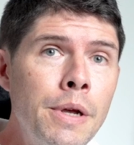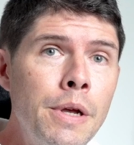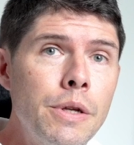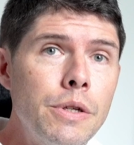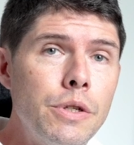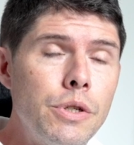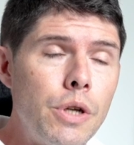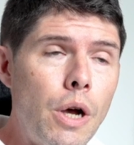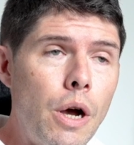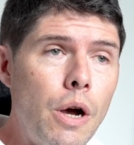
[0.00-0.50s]

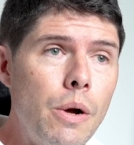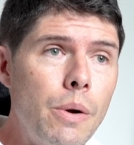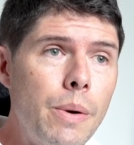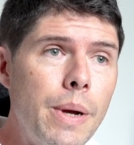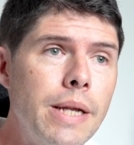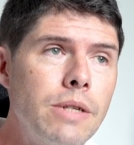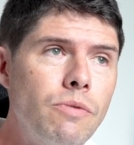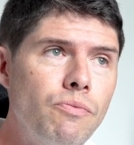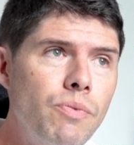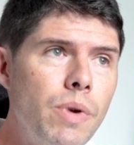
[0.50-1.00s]
So
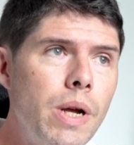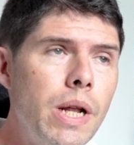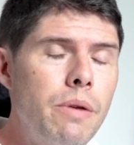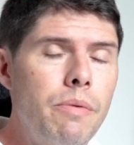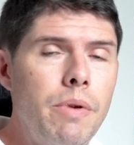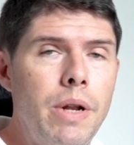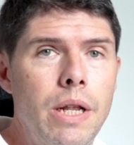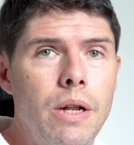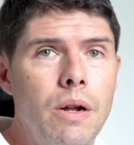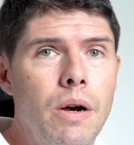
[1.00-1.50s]
it's
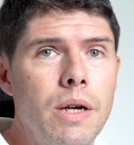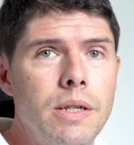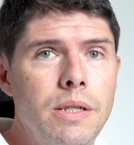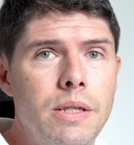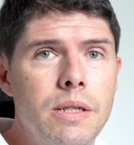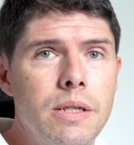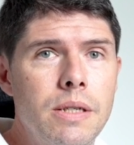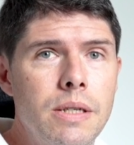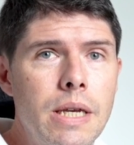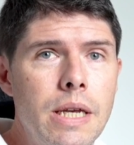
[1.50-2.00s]
really nice
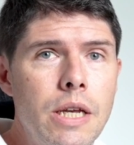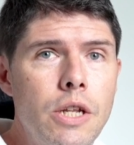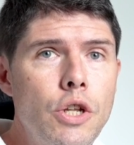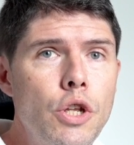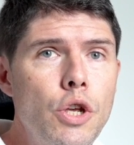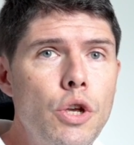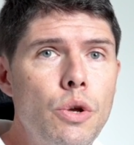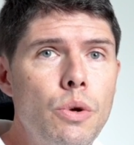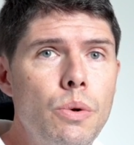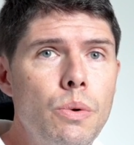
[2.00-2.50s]
to see a
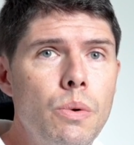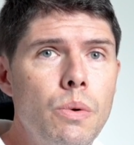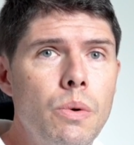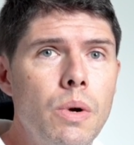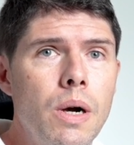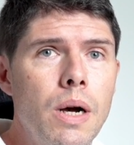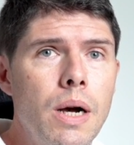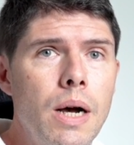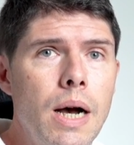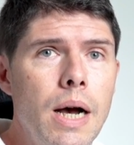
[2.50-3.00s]
new
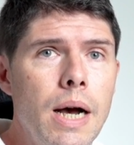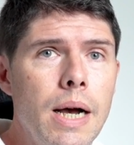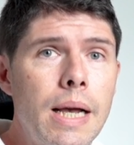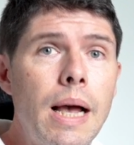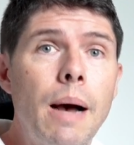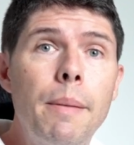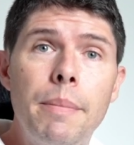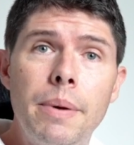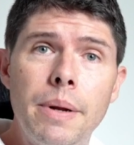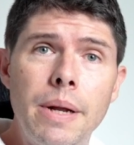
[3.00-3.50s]

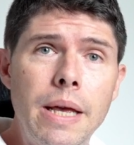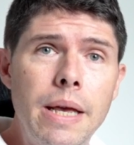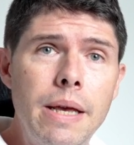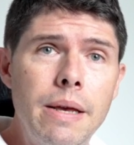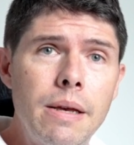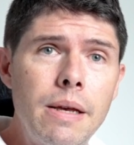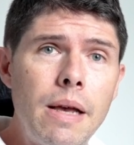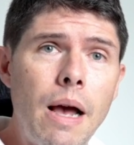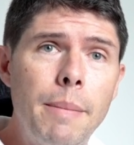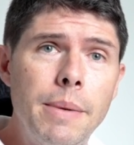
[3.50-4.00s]

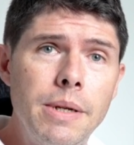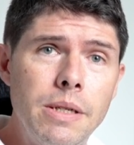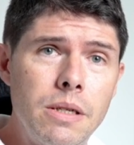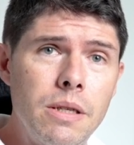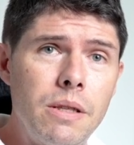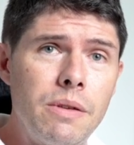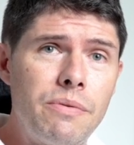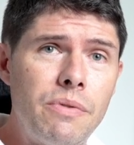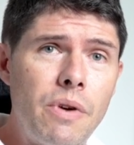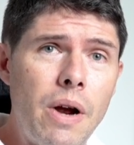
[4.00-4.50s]
company come
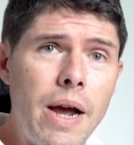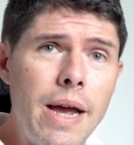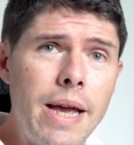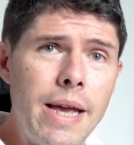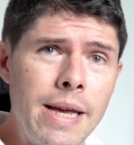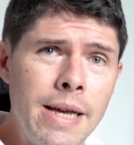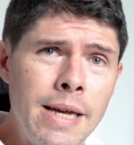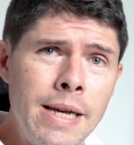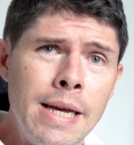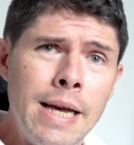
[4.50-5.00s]
into the
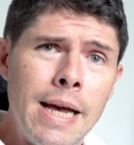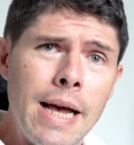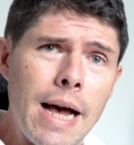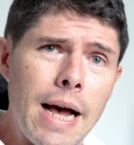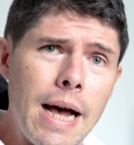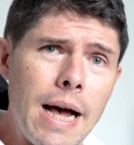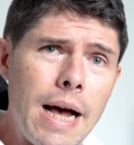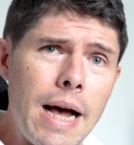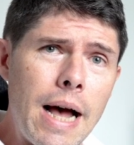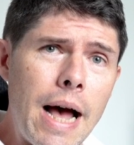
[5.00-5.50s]
fray
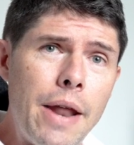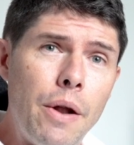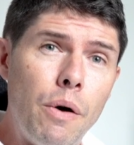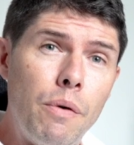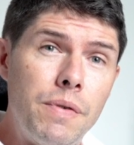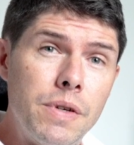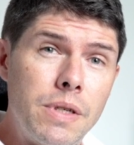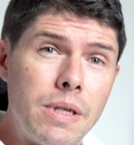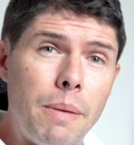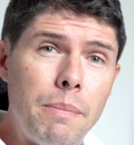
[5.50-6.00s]
and
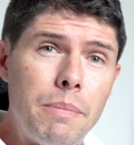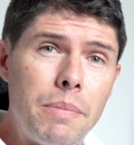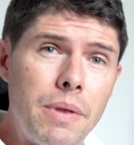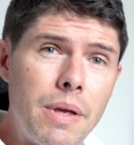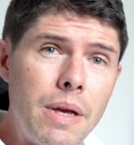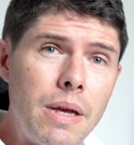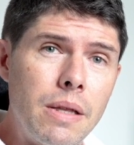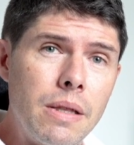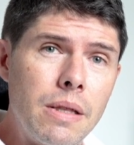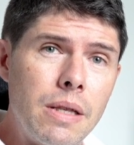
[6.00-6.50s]
offer
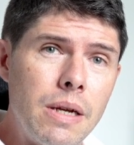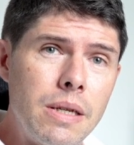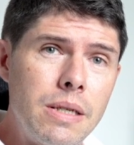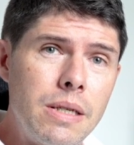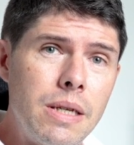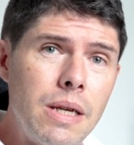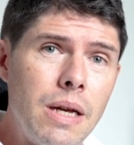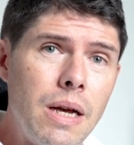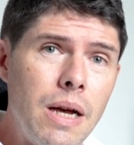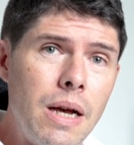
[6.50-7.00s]
something
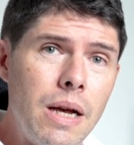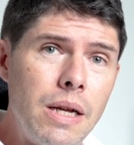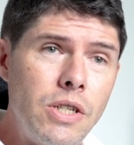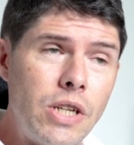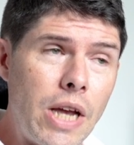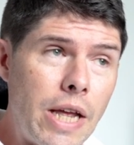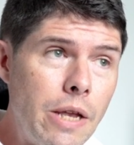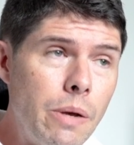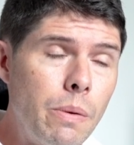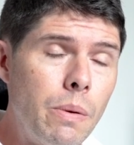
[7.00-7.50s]
that
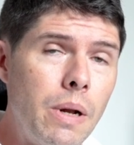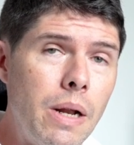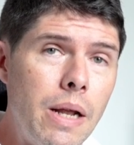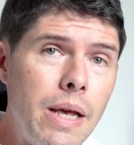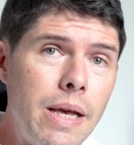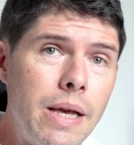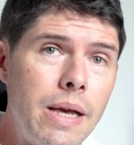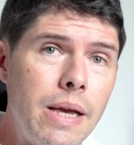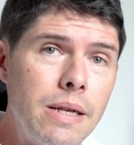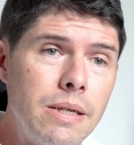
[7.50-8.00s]

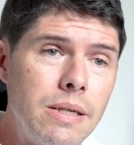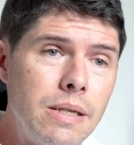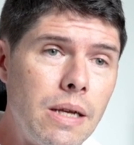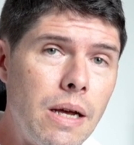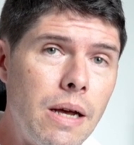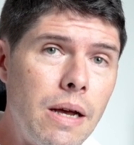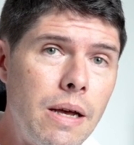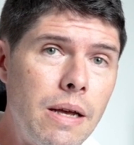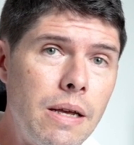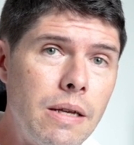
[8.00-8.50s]
genuinely is
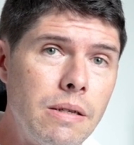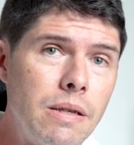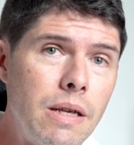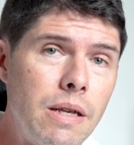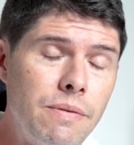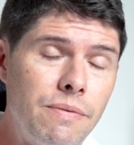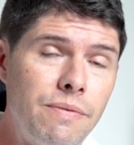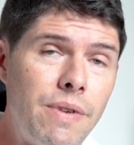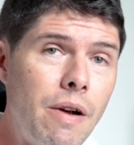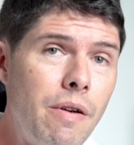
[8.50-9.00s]

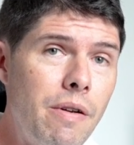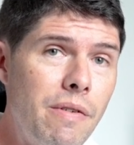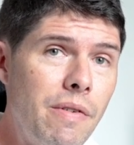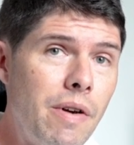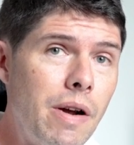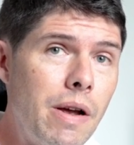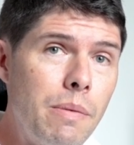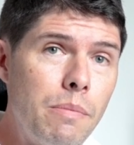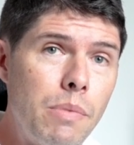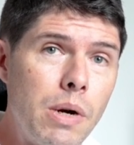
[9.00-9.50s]

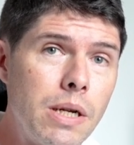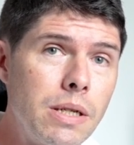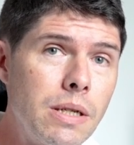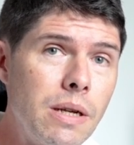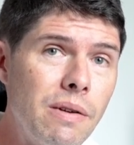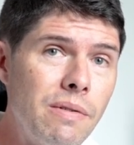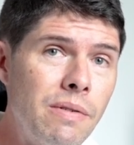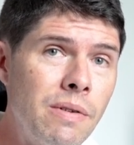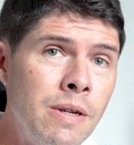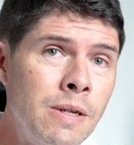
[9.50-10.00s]
very
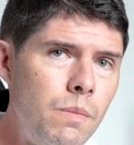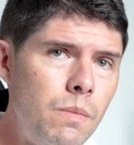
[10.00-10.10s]
impressive.